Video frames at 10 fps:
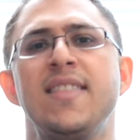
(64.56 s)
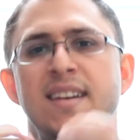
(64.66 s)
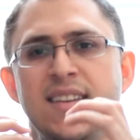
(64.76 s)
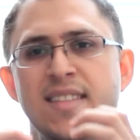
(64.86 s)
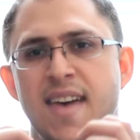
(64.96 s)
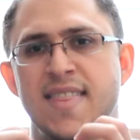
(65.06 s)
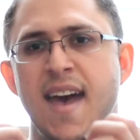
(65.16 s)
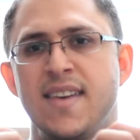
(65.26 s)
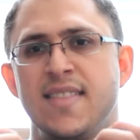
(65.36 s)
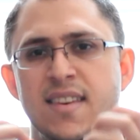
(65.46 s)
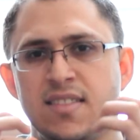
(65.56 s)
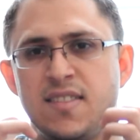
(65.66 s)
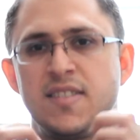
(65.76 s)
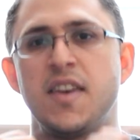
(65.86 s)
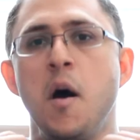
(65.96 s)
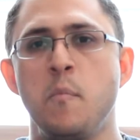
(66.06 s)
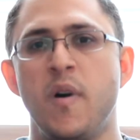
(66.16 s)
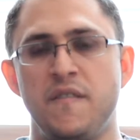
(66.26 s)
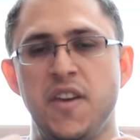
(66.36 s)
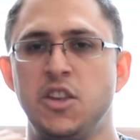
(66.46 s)
the sum
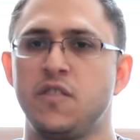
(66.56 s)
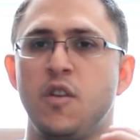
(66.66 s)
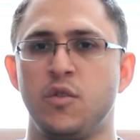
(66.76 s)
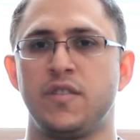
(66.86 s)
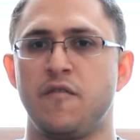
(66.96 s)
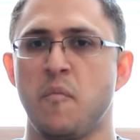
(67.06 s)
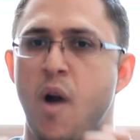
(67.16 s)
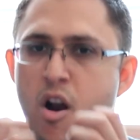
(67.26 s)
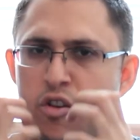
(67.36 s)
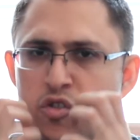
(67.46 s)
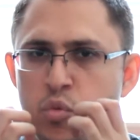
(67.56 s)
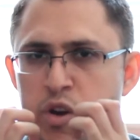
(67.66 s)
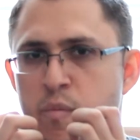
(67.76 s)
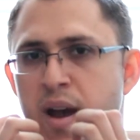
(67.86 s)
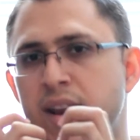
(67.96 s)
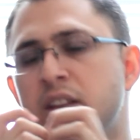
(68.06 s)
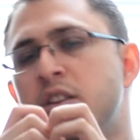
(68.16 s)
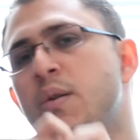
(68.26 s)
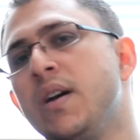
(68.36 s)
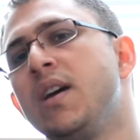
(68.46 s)
of each of those different parts when you bite
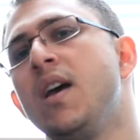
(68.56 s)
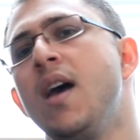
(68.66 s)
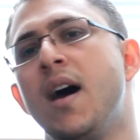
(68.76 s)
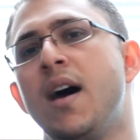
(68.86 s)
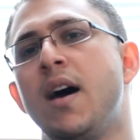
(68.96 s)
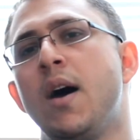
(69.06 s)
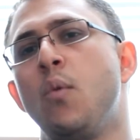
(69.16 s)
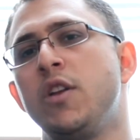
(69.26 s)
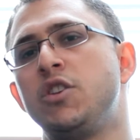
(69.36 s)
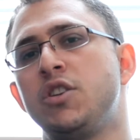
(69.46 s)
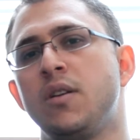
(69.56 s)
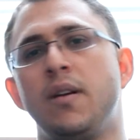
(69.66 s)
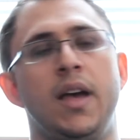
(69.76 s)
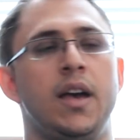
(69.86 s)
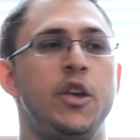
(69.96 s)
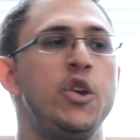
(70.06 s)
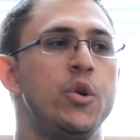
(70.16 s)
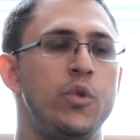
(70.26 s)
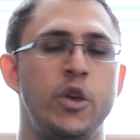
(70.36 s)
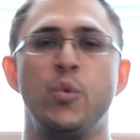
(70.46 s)
into it, which
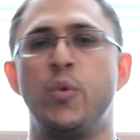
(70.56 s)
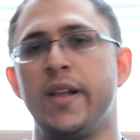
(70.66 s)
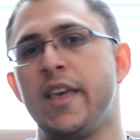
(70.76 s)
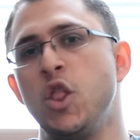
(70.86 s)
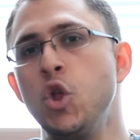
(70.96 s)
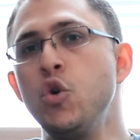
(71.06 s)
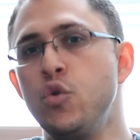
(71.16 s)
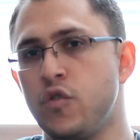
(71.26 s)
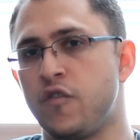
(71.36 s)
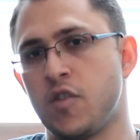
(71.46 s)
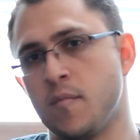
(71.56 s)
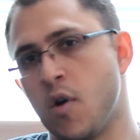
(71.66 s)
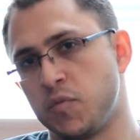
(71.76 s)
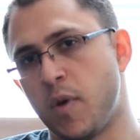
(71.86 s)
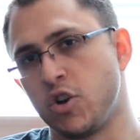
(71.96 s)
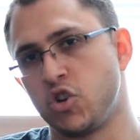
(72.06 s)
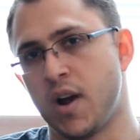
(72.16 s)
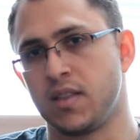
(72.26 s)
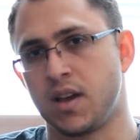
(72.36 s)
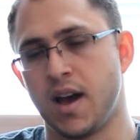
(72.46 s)
you really lose for the most part
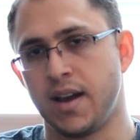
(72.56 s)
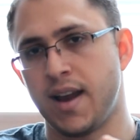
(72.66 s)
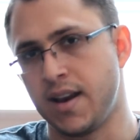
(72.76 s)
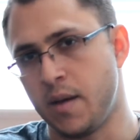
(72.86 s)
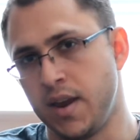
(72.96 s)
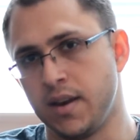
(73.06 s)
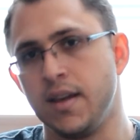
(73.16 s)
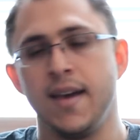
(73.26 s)
trying to cut. And I mean,